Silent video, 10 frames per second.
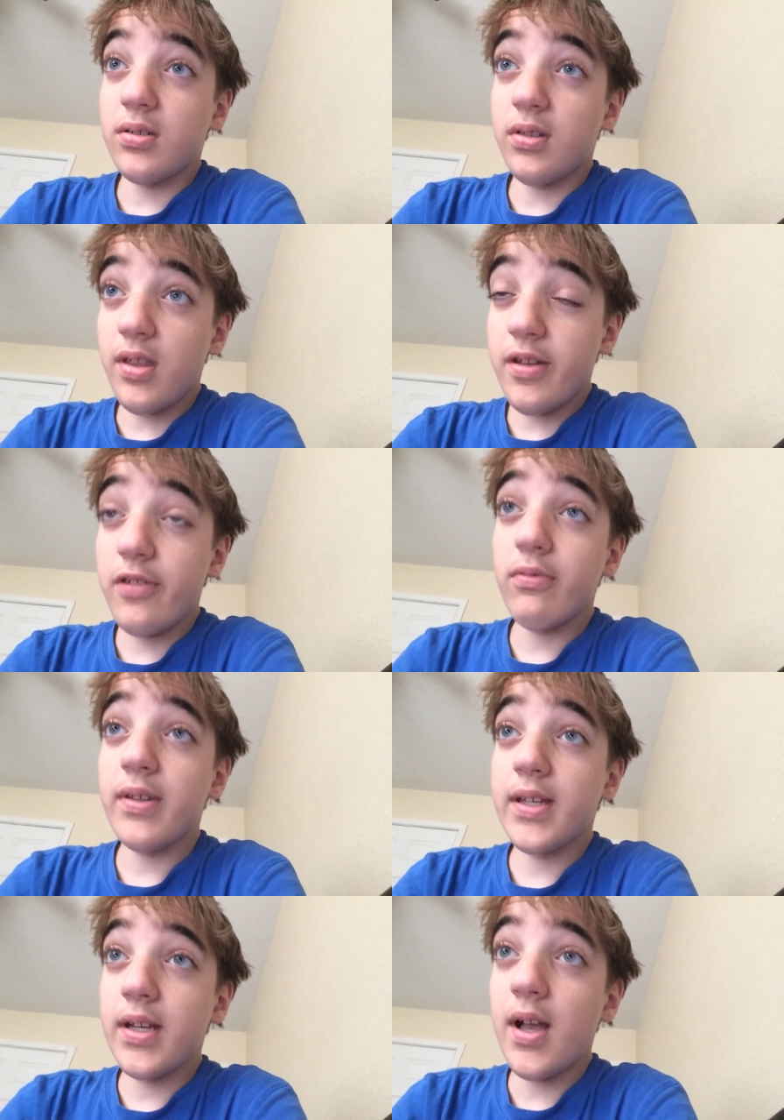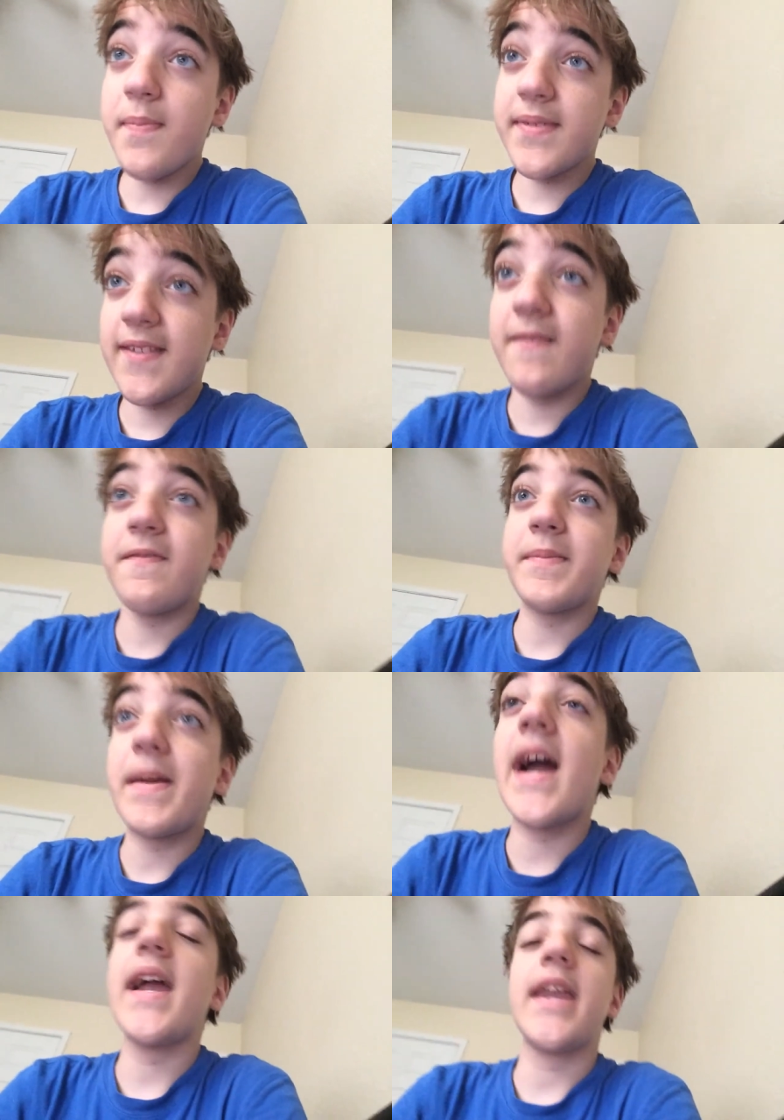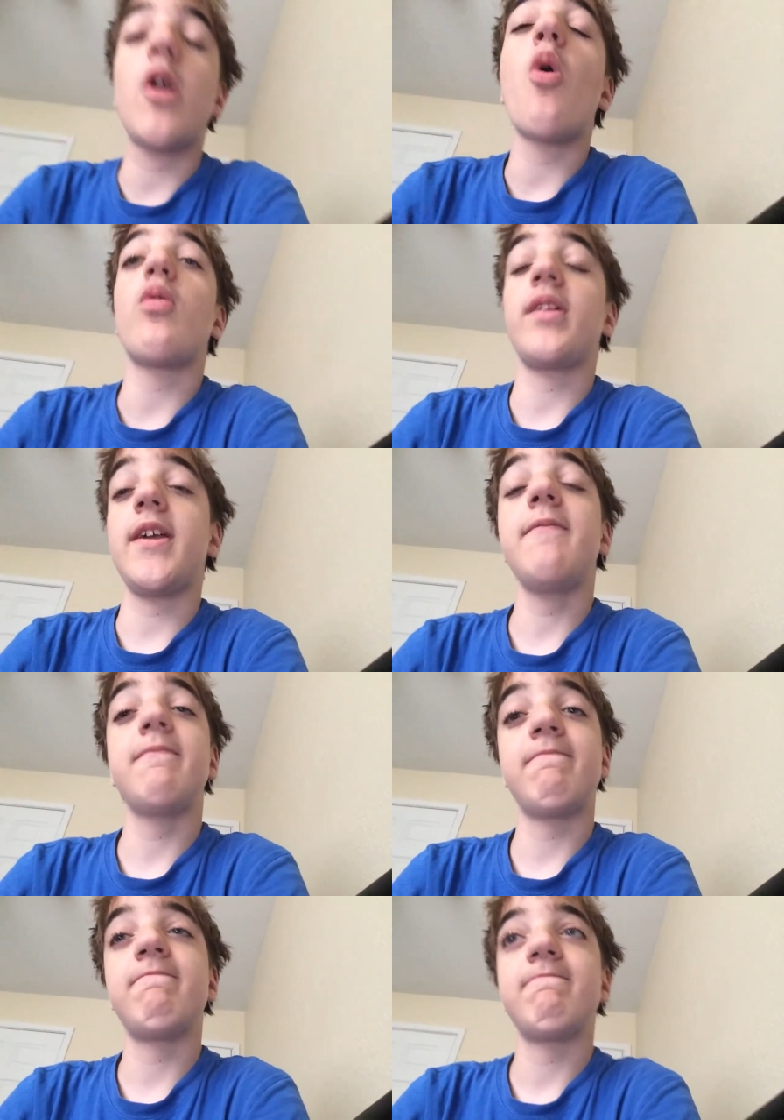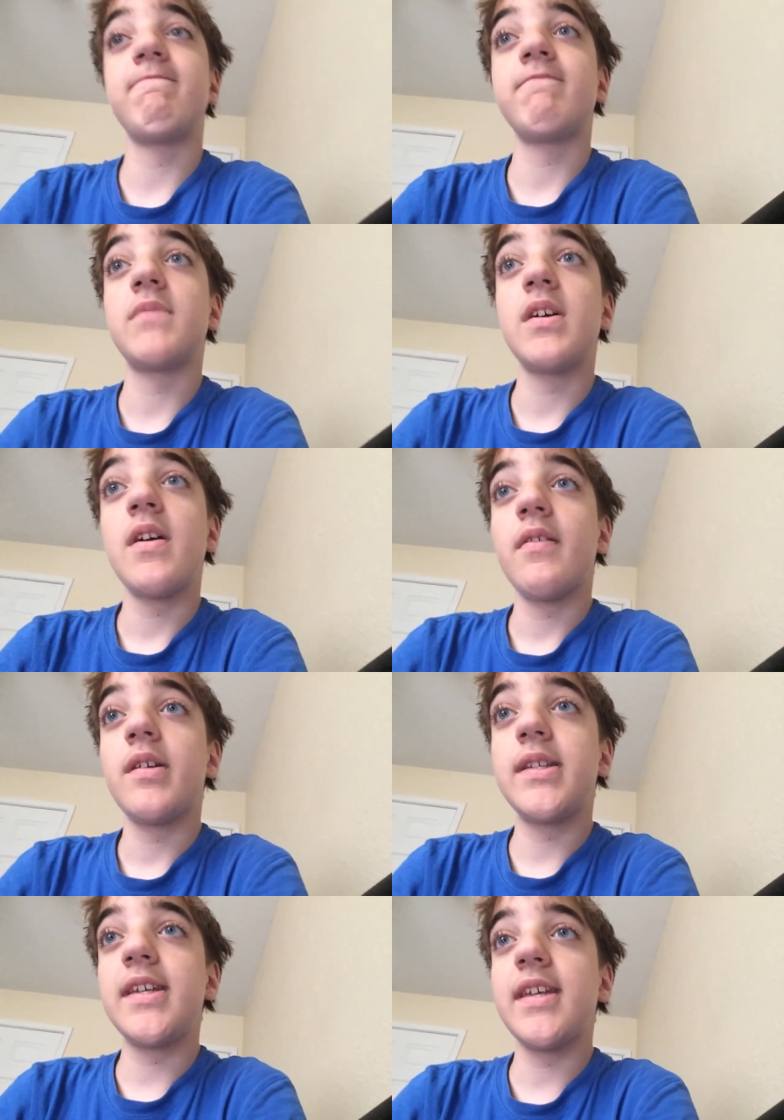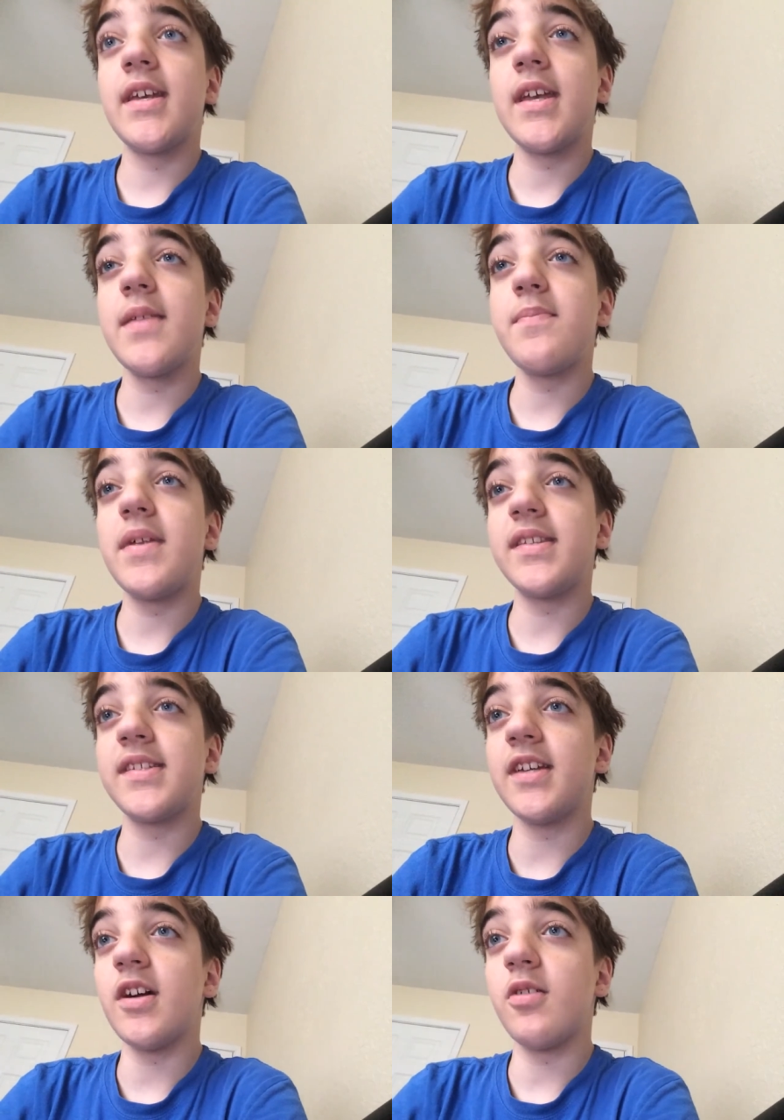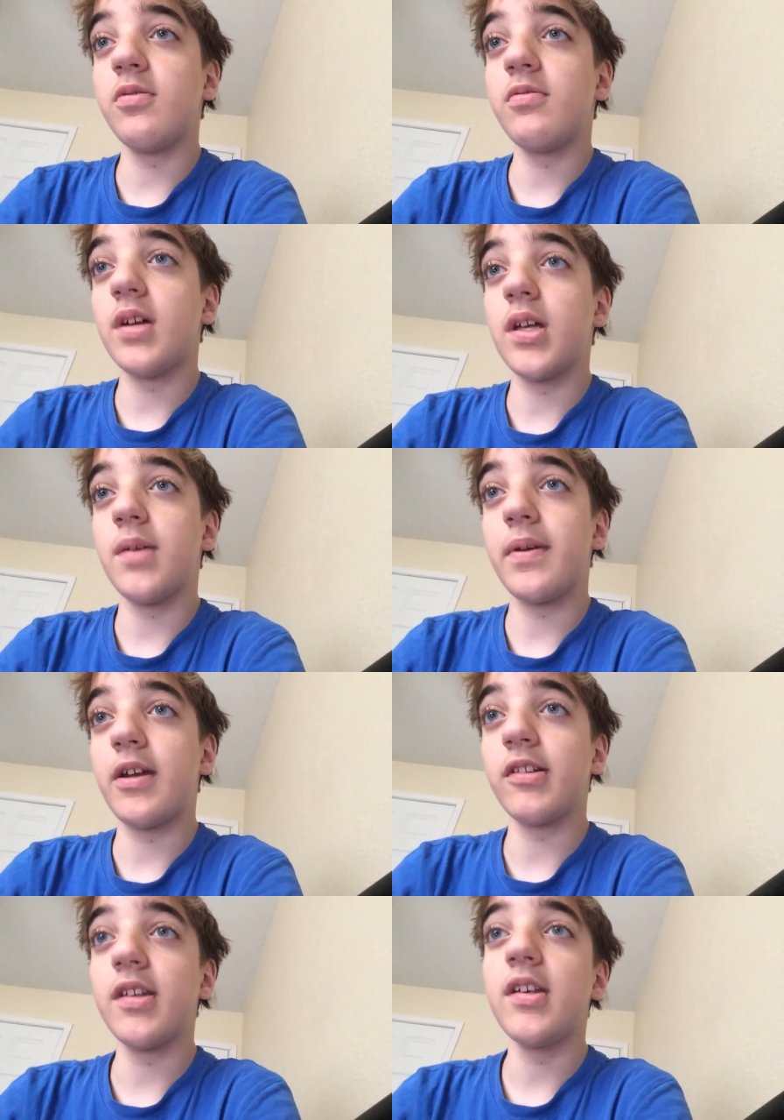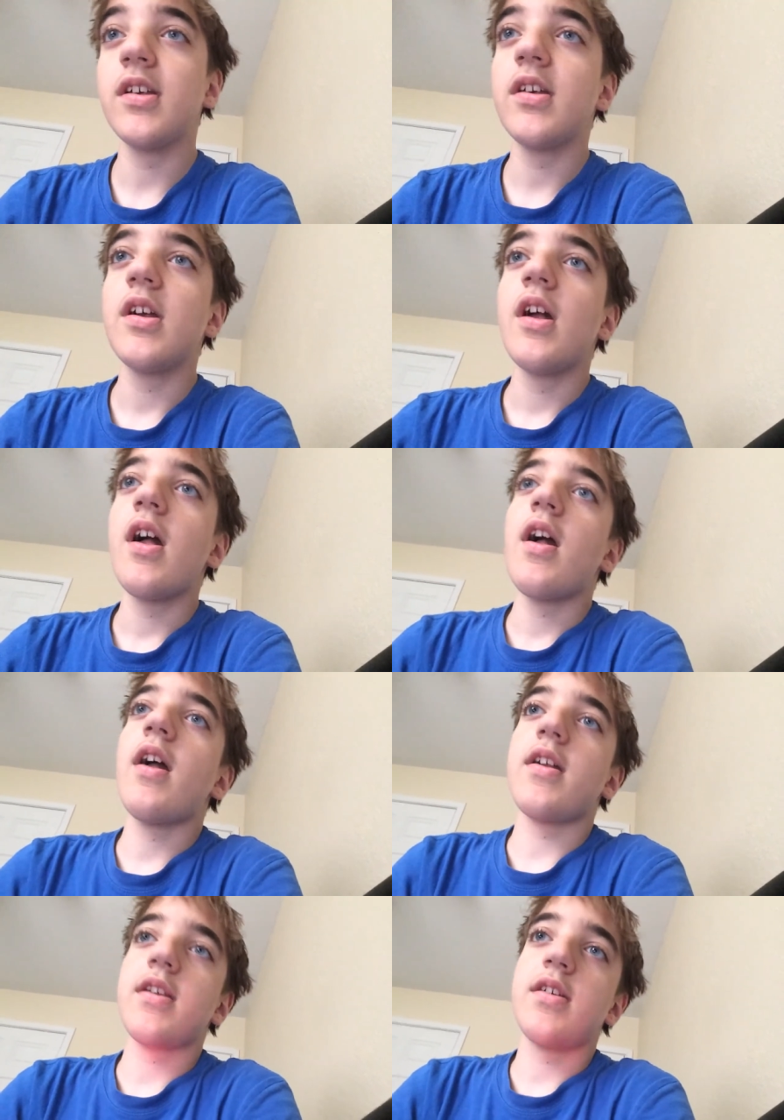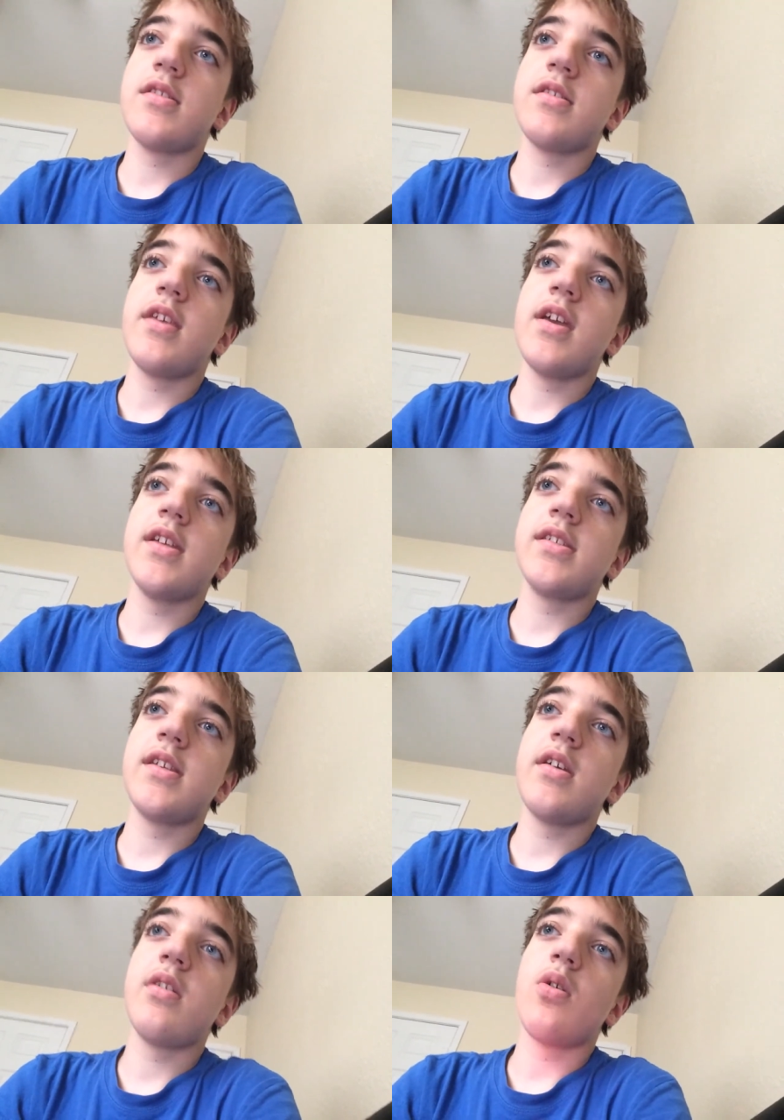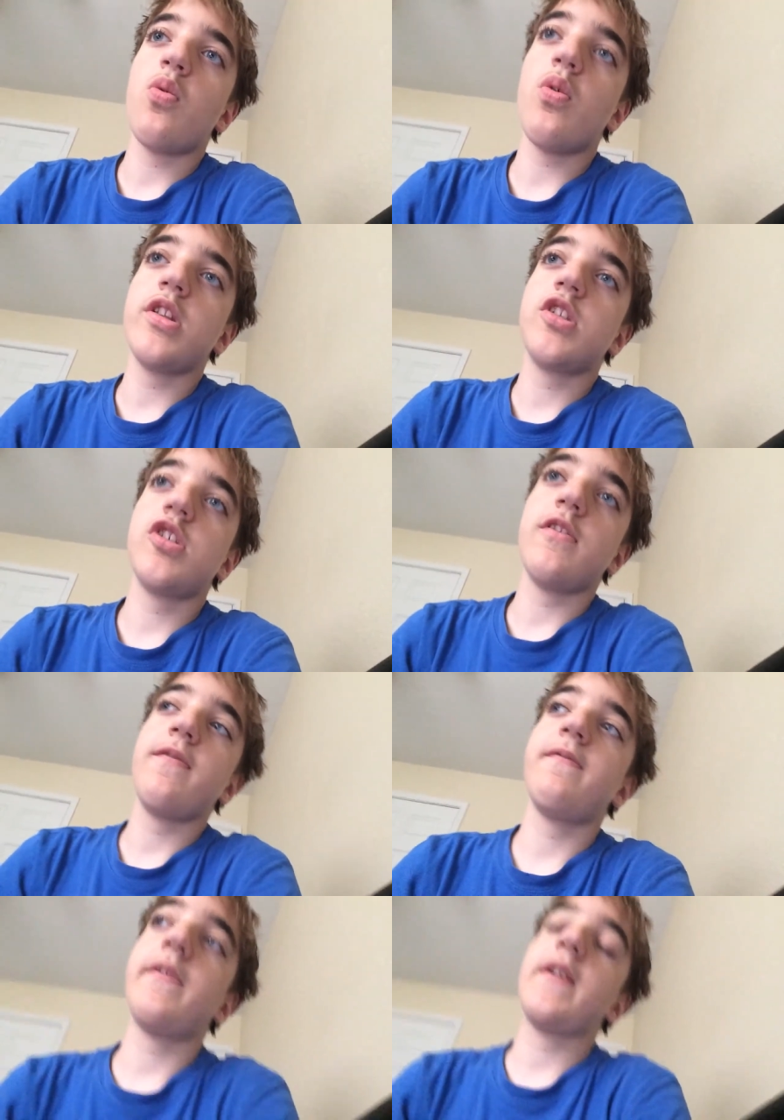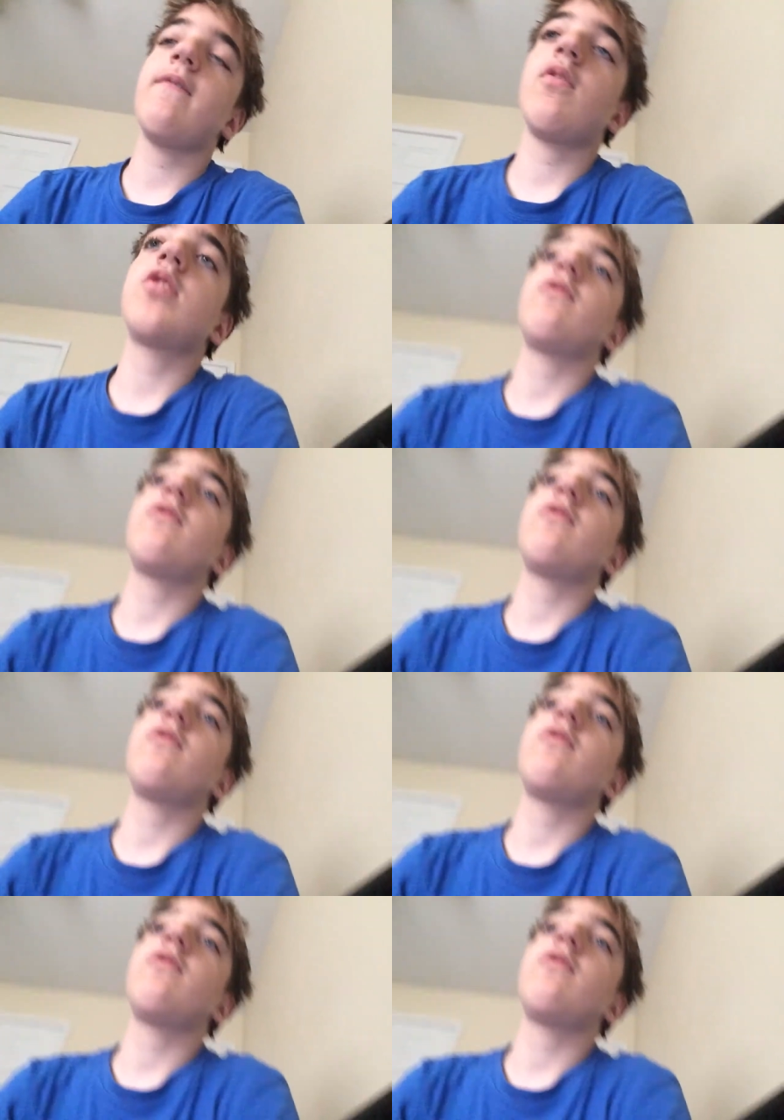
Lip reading: literally comes in from Heidi Holy 10 minutes ago, apparently, and they said, what's your favorite